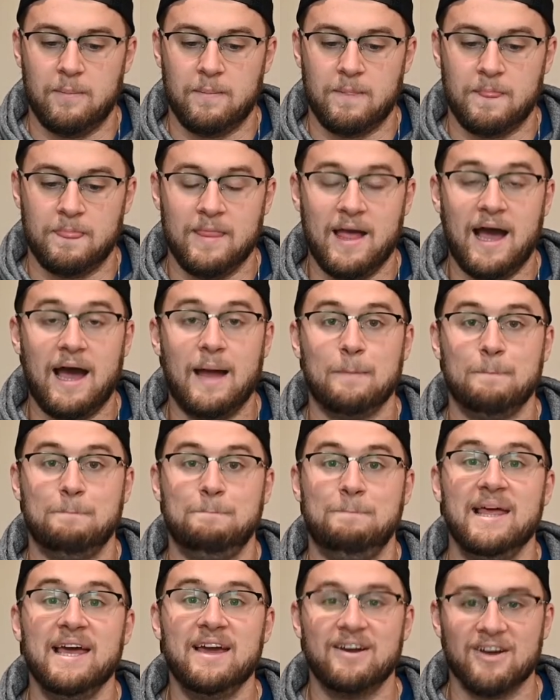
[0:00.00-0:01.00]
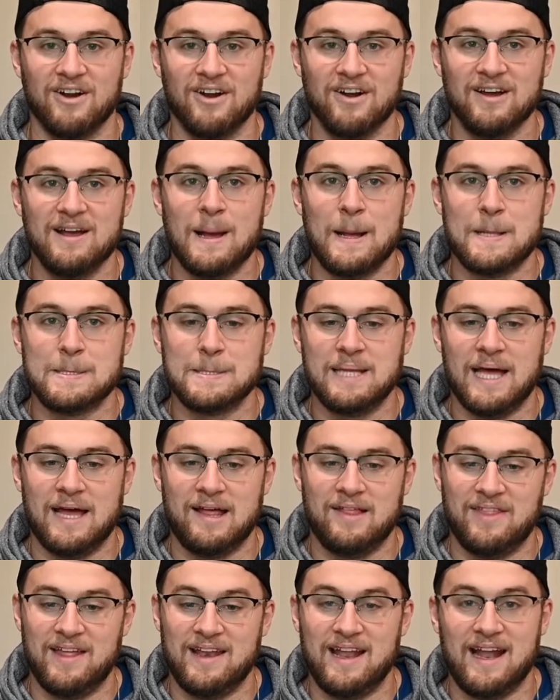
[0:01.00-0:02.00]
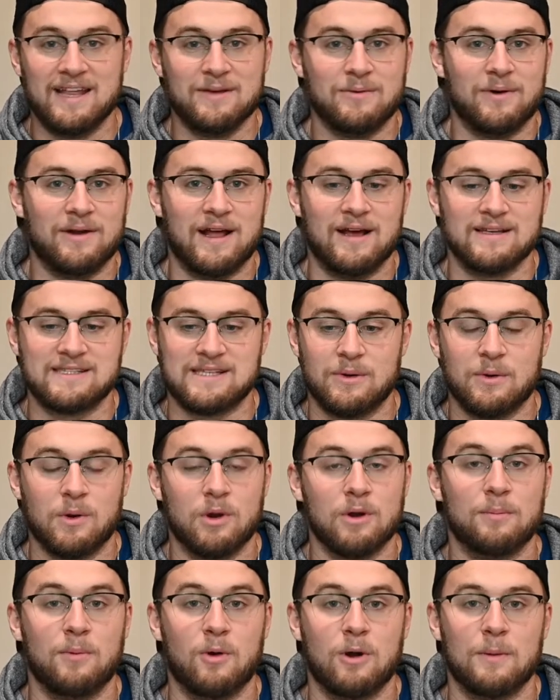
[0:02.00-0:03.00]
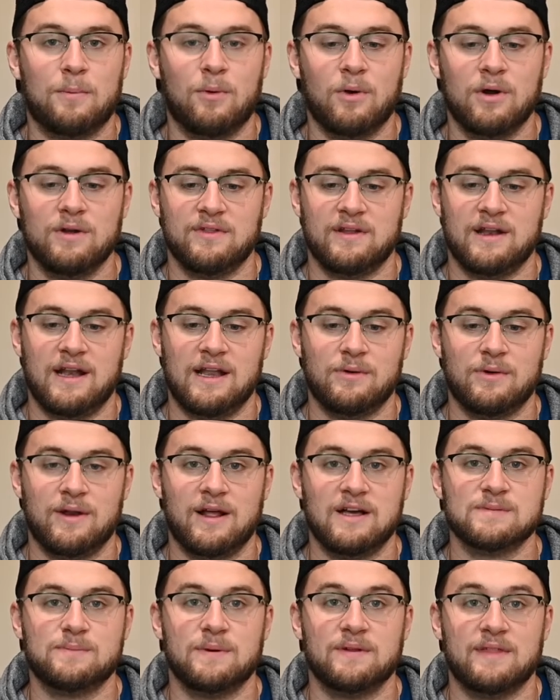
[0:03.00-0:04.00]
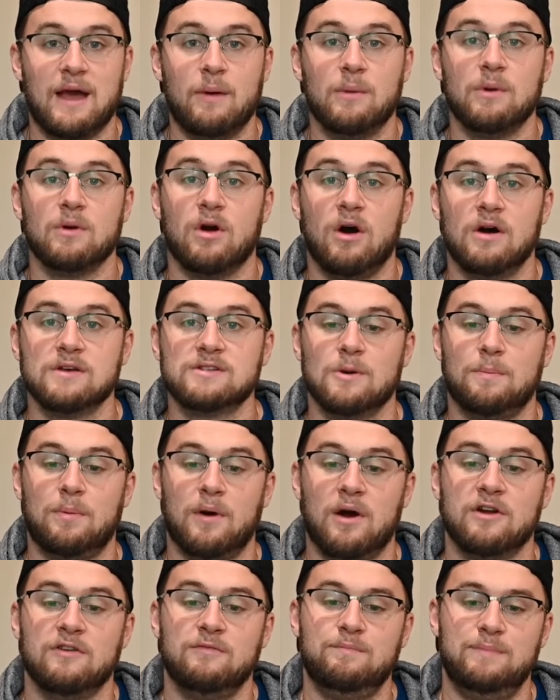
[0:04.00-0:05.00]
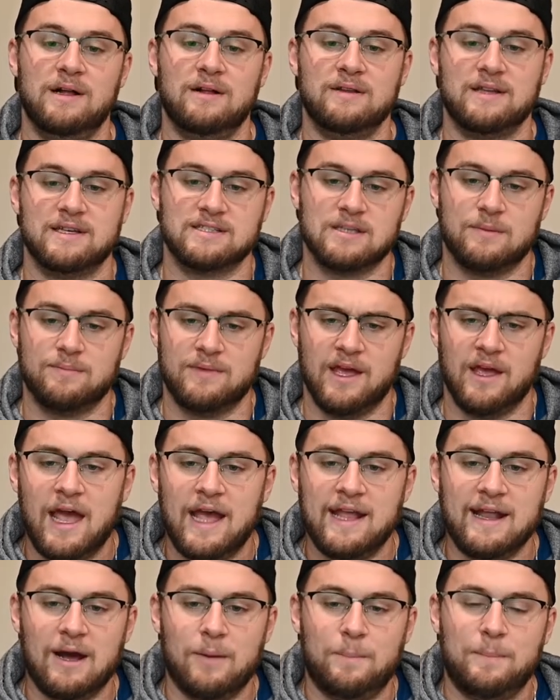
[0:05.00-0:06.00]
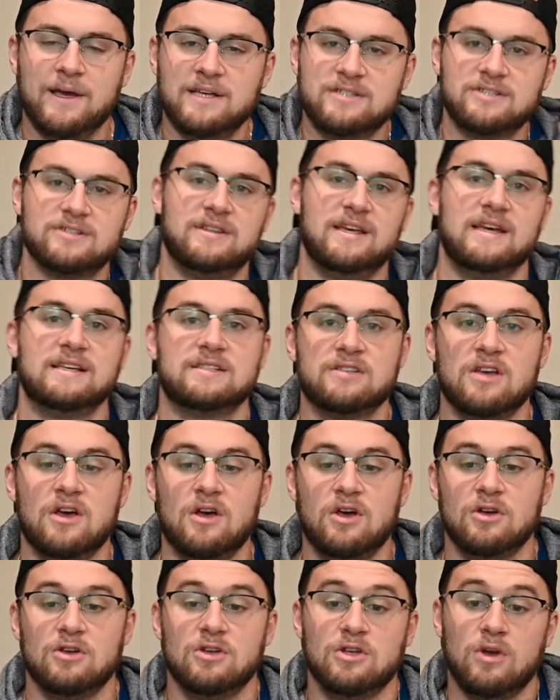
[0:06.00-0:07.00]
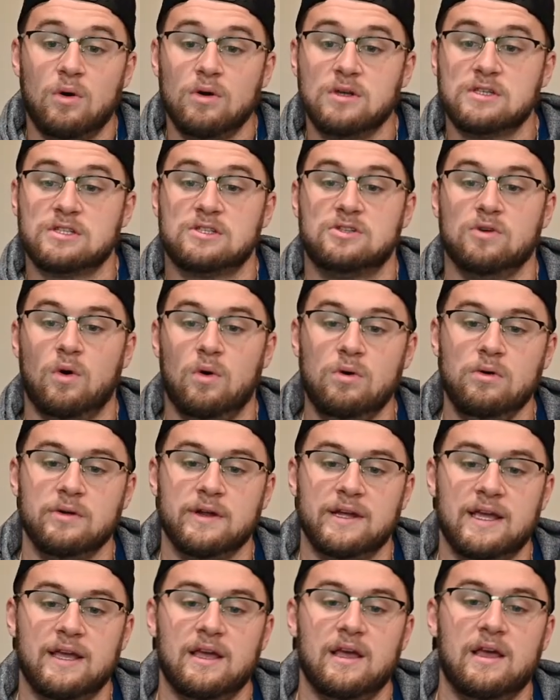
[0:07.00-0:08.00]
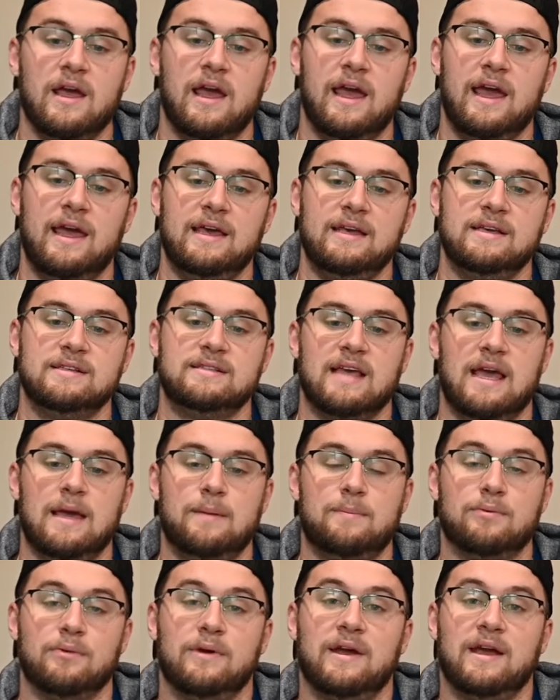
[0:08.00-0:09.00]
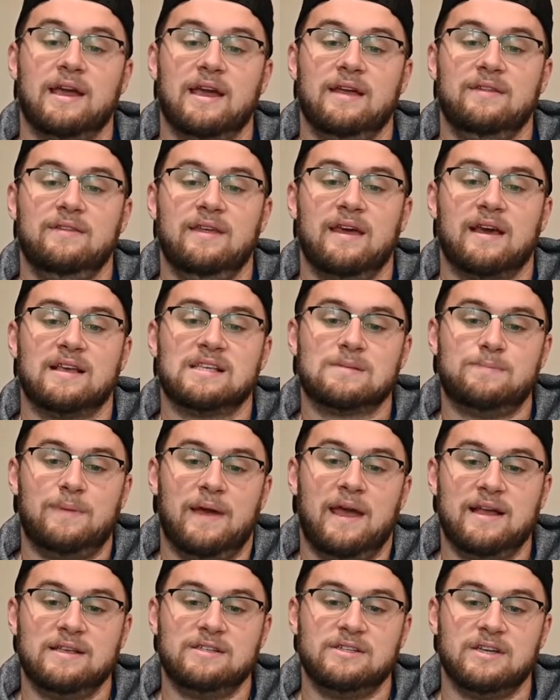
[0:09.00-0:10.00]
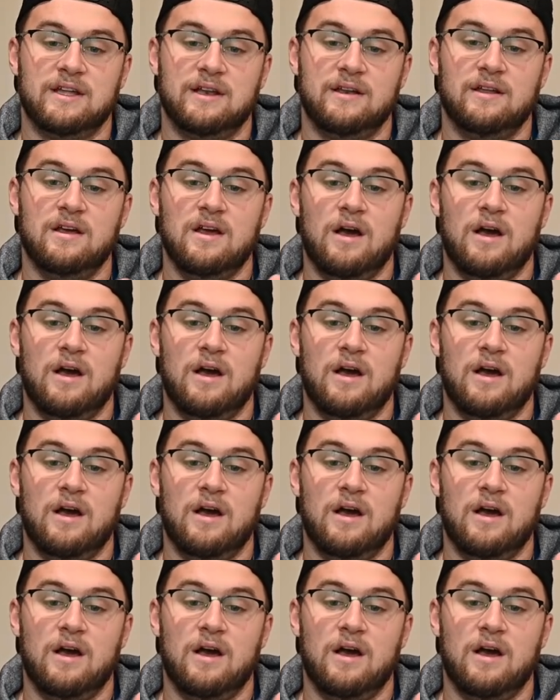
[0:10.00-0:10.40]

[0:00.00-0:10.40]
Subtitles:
not bigger than anyone else, that we weren't more important than anyone else, but that we were also part of building something. And now picture this, your story is a brick in the expansion